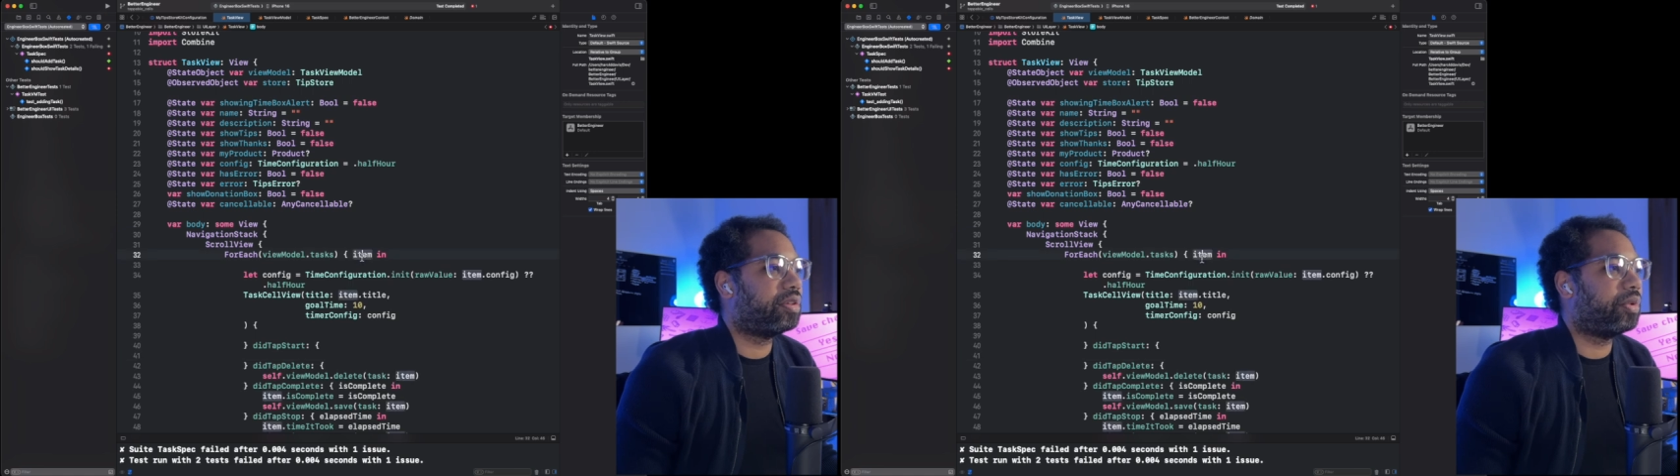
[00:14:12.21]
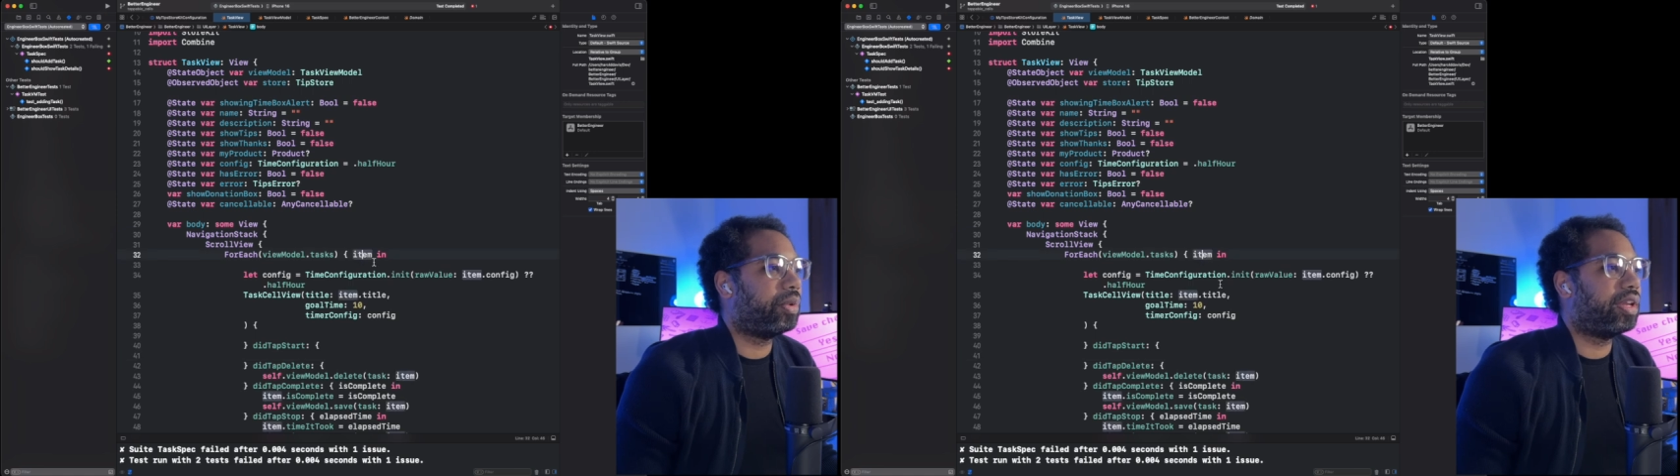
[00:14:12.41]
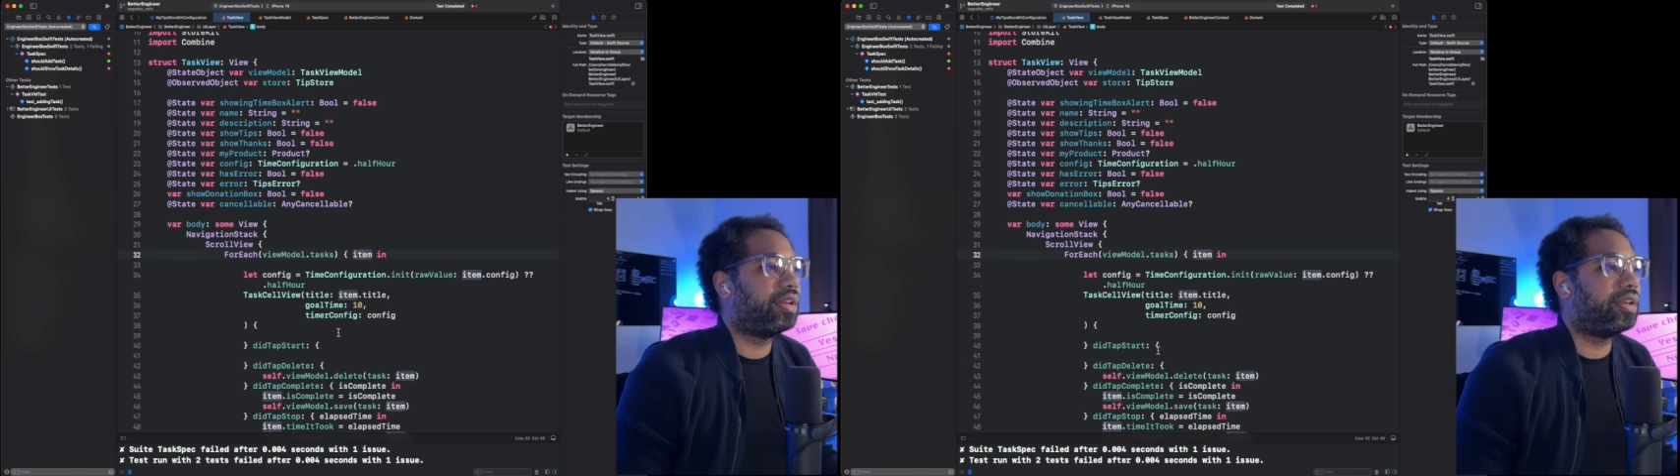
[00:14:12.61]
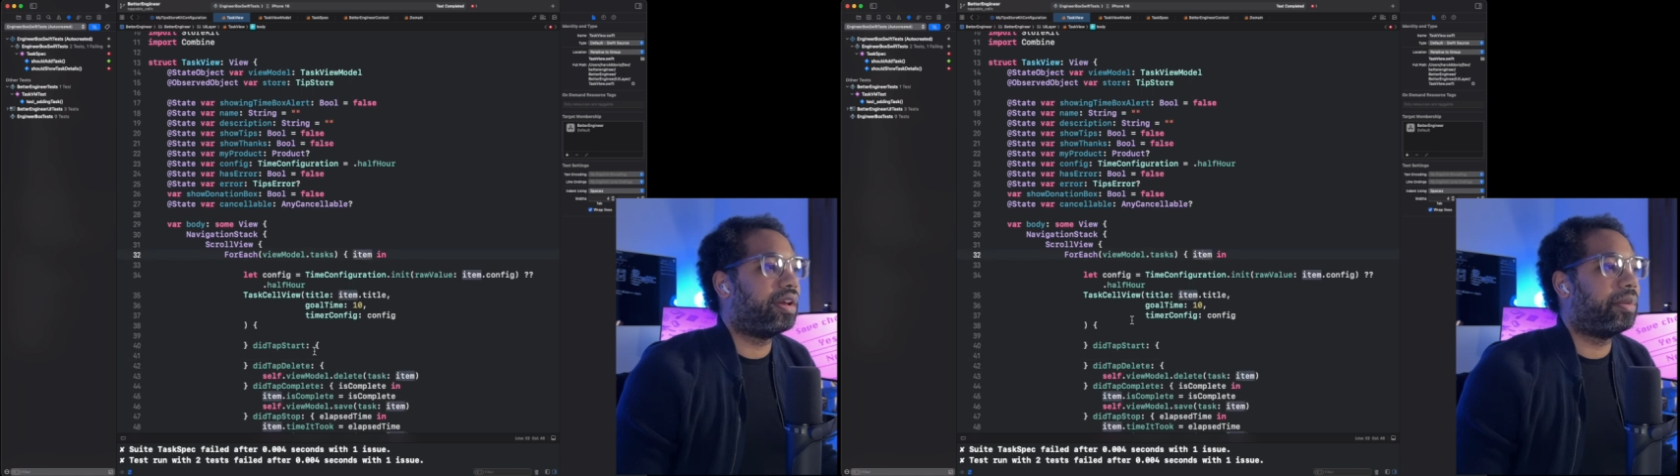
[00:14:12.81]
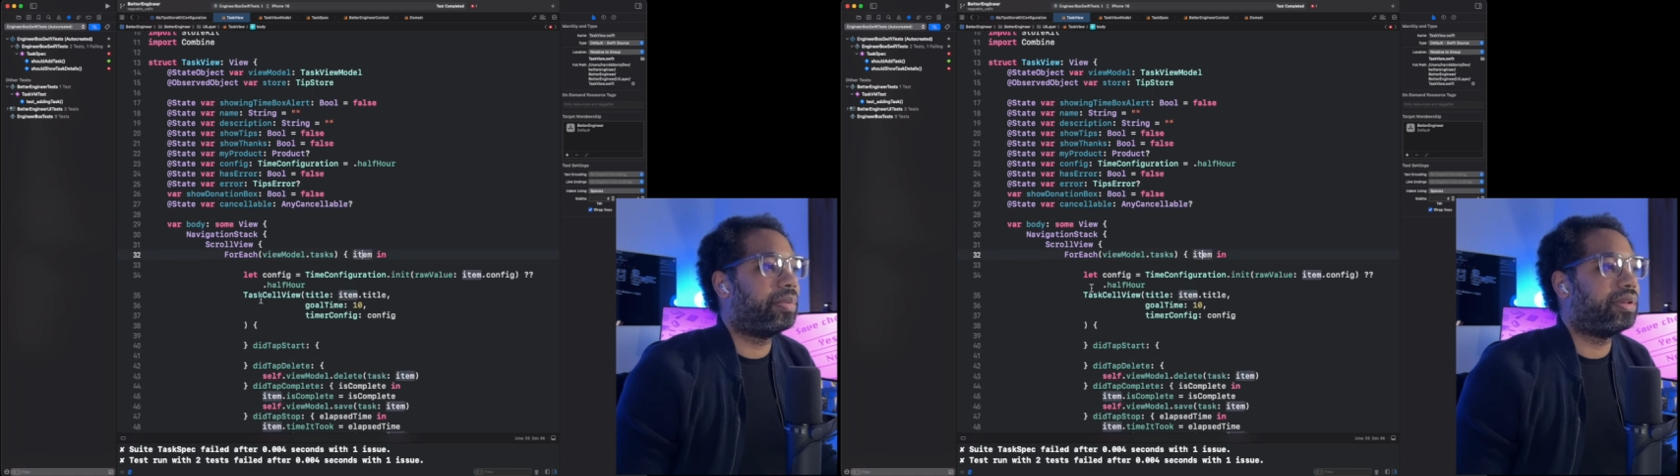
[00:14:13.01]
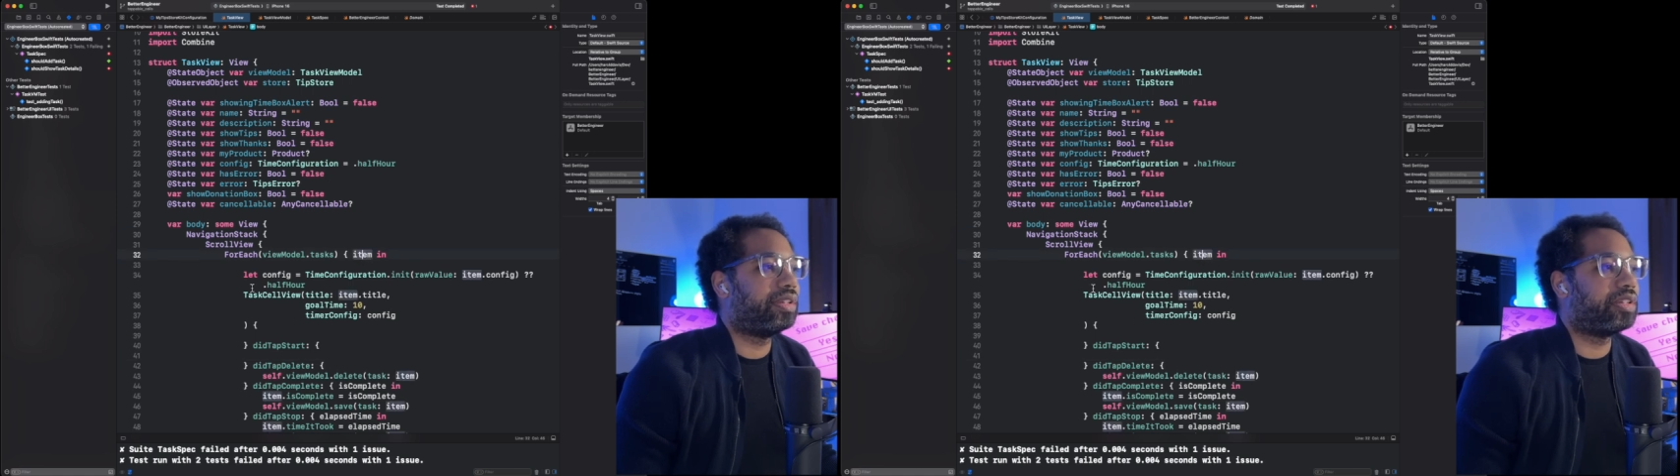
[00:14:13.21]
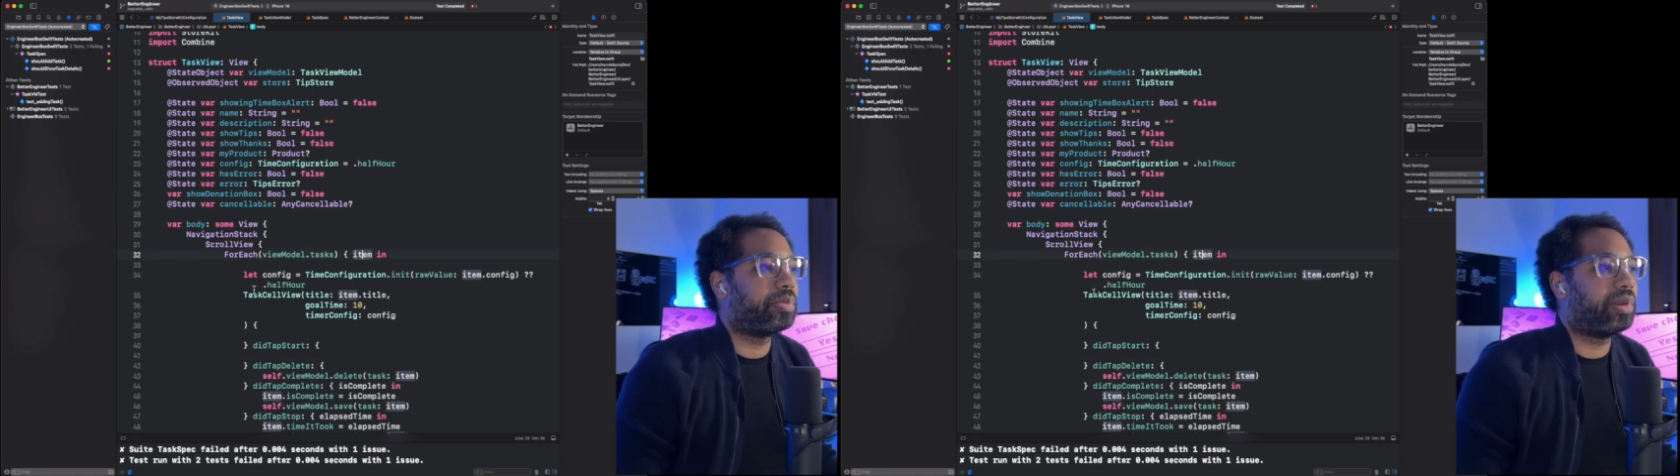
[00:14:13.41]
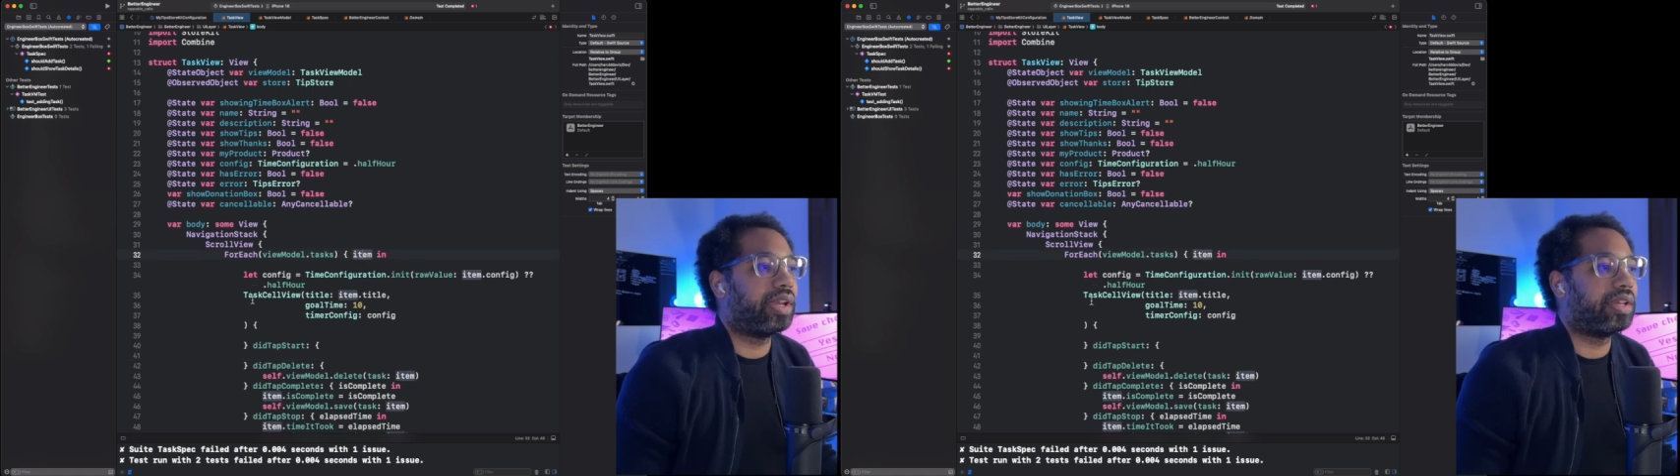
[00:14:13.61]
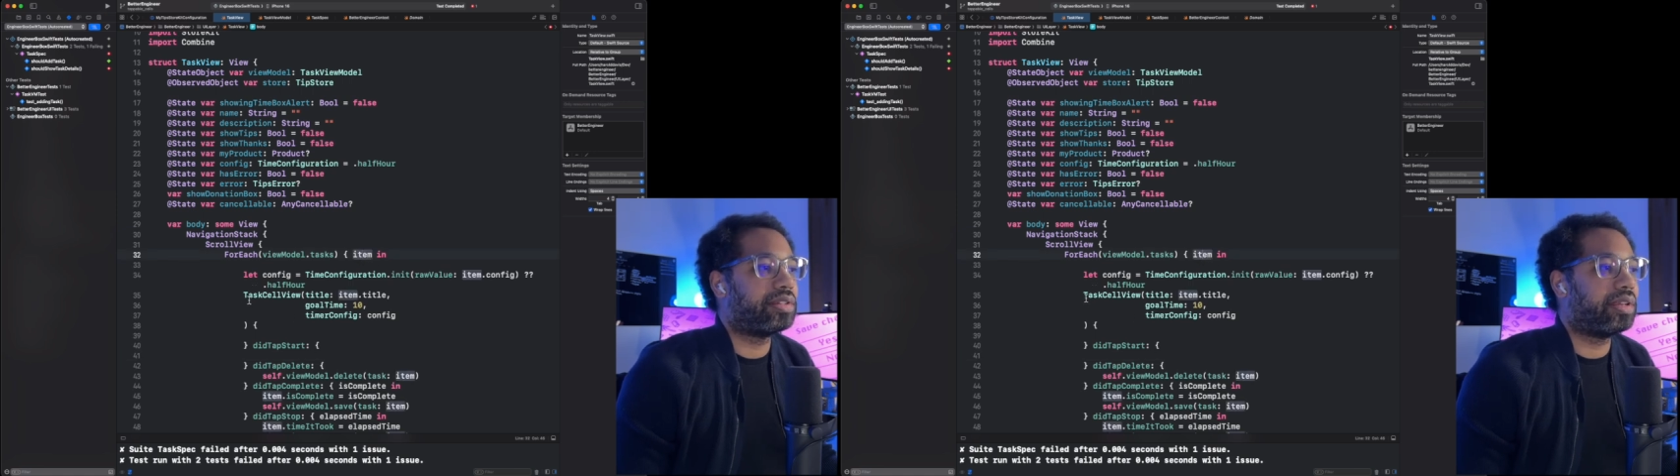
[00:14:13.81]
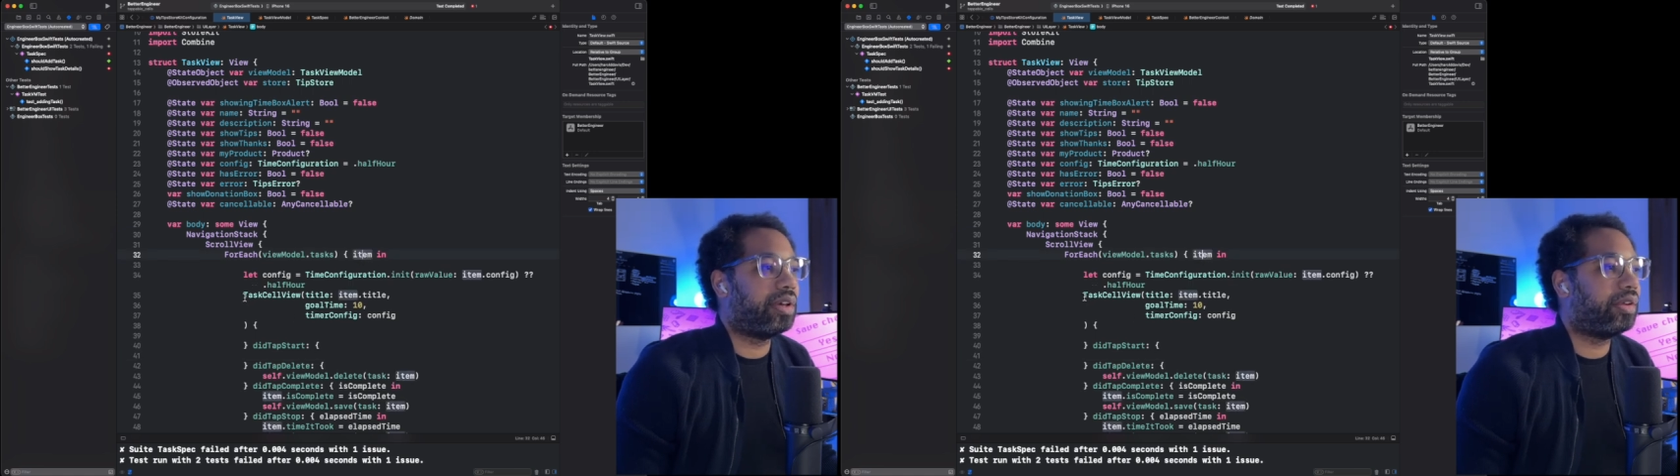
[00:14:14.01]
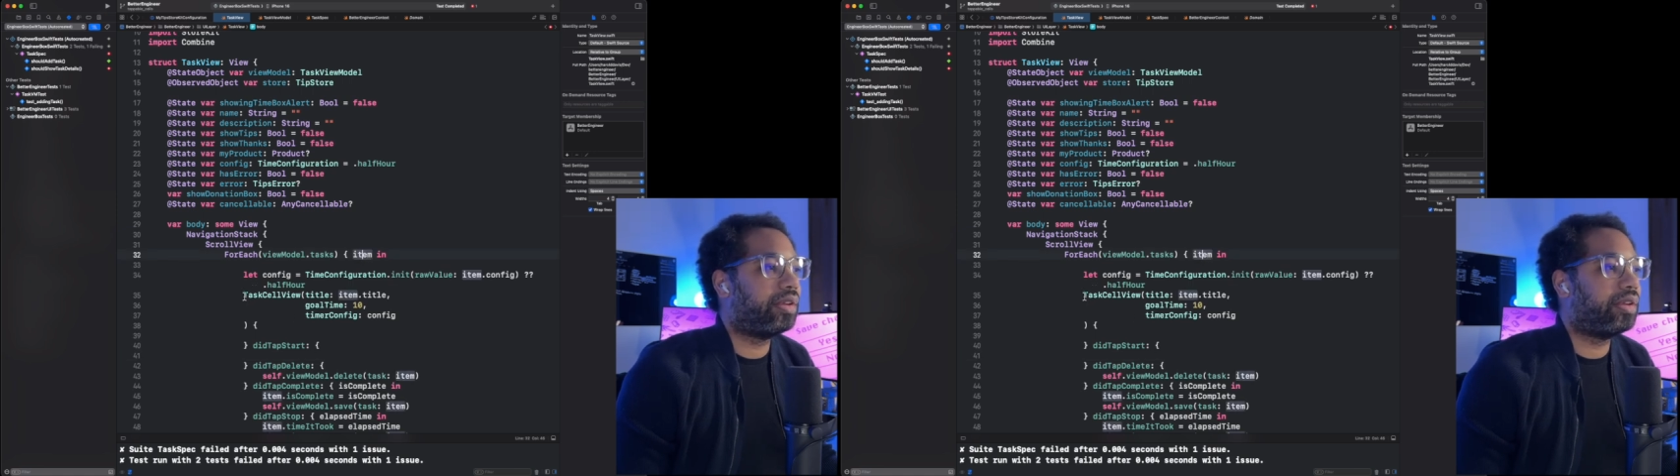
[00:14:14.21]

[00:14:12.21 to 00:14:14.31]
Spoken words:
we end up displaying a cell.